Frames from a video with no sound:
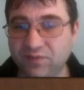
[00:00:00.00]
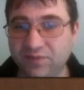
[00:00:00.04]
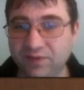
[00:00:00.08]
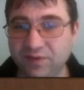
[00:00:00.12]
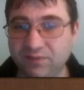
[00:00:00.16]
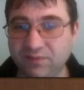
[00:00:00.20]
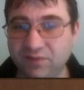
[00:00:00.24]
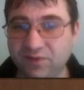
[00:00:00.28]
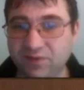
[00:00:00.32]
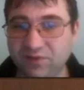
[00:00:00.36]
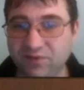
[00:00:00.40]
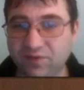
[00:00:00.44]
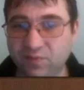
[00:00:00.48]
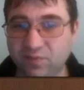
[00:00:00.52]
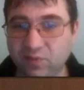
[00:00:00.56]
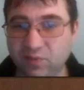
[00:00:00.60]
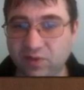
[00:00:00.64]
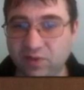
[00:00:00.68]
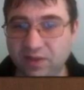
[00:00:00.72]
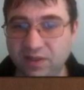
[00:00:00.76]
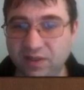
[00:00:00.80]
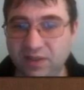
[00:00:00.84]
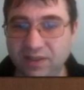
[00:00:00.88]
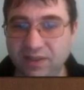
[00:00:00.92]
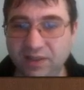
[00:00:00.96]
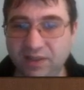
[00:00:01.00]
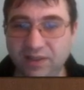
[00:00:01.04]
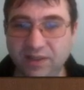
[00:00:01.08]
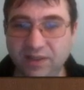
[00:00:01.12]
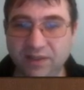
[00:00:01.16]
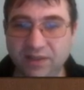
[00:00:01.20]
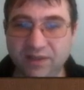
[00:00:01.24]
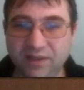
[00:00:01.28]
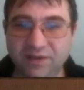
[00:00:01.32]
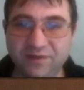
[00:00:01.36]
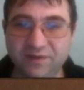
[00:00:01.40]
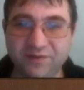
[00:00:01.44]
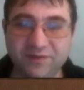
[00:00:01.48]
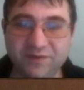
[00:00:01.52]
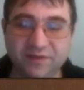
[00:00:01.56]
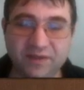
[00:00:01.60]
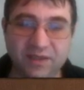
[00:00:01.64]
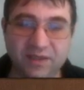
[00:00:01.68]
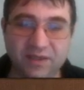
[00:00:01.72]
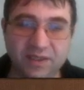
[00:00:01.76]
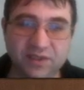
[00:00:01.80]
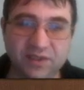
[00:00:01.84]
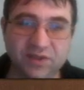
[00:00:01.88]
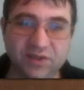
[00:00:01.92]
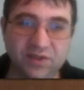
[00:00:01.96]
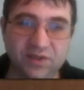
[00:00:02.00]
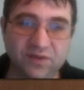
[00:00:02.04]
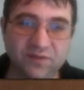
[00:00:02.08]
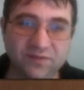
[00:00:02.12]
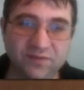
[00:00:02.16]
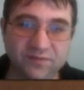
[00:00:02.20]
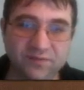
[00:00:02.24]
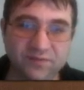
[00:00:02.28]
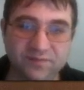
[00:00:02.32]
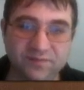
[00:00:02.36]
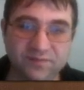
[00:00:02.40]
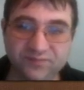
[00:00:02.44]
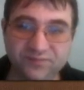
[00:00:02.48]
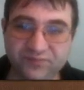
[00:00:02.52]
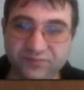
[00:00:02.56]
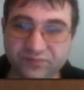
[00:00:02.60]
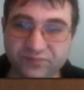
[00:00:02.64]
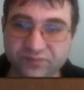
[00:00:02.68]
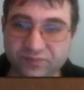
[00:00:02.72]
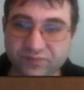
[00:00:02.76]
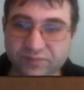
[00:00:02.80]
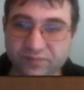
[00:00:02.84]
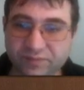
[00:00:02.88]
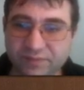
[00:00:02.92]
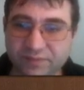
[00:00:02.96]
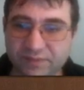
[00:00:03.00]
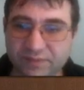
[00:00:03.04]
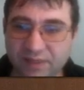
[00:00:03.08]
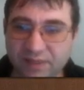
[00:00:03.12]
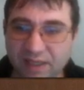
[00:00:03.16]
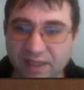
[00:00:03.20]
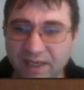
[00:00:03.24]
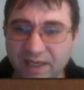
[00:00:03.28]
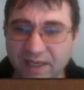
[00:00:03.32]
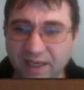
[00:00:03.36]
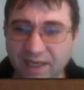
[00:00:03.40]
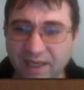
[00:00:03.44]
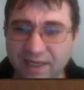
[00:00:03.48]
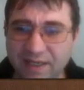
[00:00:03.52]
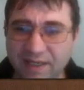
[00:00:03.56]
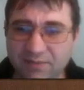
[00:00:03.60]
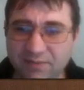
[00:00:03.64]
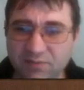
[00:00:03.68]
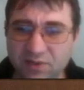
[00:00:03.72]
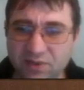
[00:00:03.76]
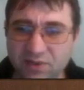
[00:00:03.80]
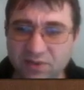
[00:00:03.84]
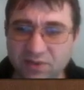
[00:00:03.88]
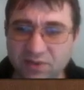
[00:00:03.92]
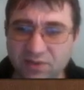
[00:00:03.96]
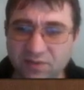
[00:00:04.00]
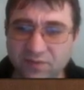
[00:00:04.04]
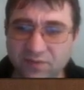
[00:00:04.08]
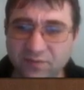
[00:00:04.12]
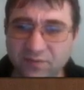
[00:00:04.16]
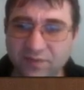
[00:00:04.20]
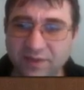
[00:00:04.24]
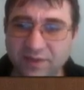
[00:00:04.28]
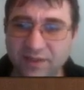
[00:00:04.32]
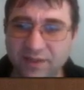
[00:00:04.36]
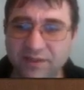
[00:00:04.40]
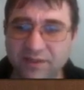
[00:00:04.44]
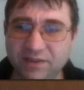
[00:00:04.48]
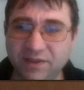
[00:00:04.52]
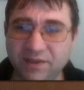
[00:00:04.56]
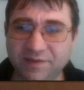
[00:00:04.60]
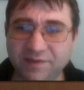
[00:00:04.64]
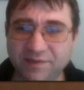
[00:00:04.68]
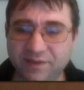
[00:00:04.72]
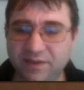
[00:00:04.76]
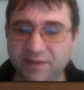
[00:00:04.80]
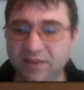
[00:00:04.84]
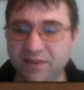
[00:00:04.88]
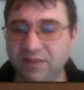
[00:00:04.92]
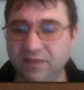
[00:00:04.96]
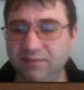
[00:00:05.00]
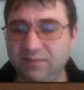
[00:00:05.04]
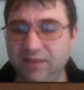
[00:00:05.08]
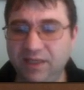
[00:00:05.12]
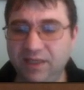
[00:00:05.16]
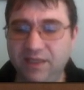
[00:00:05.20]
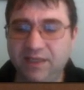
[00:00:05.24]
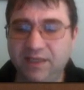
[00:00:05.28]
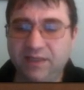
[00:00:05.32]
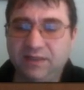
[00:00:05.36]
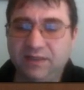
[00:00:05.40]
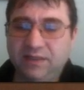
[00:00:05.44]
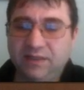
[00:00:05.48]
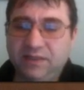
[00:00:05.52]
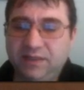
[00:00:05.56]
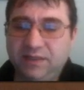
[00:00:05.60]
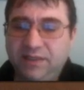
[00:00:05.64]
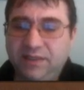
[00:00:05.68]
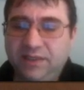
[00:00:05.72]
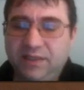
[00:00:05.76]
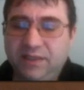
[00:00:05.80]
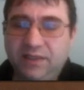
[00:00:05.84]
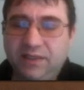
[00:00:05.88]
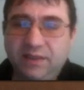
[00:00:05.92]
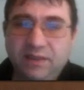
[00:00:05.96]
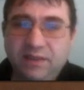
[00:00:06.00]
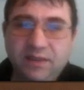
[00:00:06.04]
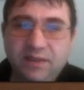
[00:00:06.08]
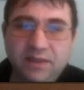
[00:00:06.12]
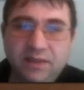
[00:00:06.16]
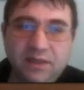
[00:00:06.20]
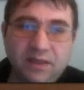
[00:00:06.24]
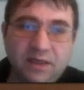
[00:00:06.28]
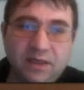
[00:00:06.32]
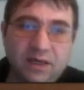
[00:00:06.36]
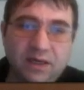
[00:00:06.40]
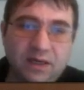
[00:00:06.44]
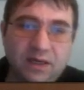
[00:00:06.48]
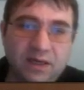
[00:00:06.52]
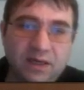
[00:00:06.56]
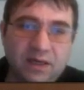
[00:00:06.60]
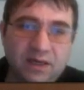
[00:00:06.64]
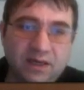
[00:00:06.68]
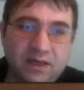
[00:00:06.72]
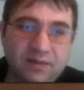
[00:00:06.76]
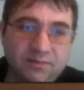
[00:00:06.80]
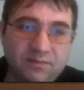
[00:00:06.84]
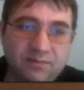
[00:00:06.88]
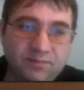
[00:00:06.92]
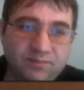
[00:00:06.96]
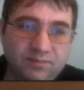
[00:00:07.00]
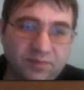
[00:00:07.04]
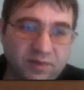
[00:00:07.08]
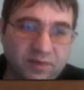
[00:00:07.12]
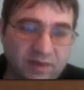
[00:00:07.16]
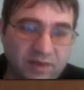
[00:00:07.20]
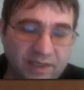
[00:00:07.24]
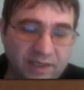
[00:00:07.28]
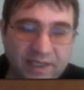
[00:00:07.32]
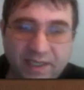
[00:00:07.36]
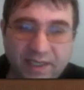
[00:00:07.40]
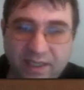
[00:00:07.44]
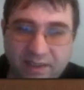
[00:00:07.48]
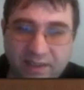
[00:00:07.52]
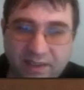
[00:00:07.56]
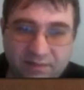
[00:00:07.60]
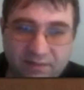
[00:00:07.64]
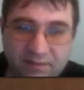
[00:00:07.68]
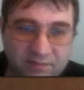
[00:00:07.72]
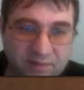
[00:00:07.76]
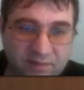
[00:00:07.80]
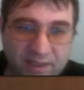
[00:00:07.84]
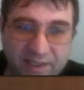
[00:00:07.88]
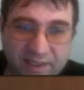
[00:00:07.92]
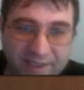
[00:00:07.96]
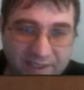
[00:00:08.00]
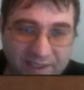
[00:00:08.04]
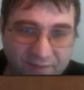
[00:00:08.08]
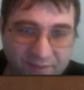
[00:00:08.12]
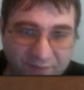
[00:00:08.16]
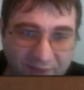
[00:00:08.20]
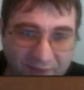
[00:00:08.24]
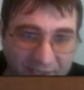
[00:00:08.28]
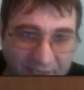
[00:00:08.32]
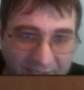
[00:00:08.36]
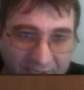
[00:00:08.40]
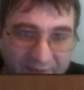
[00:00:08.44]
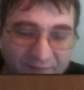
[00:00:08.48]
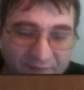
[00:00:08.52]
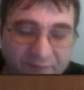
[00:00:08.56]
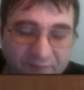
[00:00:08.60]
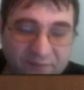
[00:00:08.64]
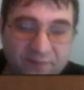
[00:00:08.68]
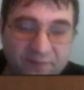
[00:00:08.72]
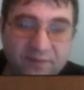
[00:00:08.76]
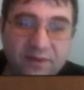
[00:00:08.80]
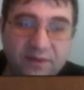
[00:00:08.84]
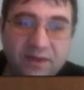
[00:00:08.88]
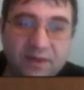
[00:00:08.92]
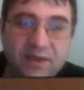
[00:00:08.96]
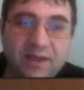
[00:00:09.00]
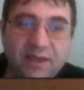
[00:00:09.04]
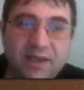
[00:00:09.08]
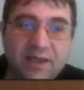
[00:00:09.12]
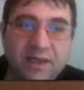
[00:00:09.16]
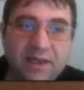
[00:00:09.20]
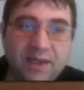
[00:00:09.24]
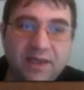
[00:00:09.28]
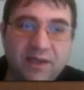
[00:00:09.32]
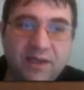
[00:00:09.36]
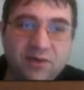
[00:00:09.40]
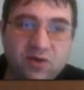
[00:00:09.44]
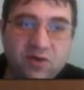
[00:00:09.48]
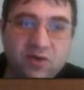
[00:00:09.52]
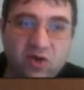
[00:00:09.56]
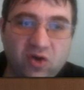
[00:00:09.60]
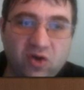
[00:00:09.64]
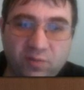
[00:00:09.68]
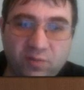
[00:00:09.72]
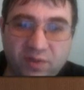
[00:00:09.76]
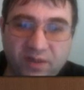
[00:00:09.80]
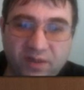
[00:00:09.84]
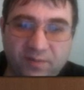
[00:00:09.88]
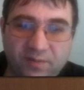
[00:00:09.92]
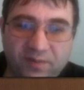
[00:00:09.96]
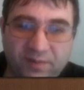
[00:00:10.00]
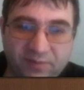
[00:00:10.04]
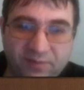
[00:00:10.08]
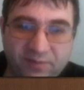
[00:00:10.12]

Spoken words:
for the most part is kind of any move that doesn't immediately play knight e5 and open up the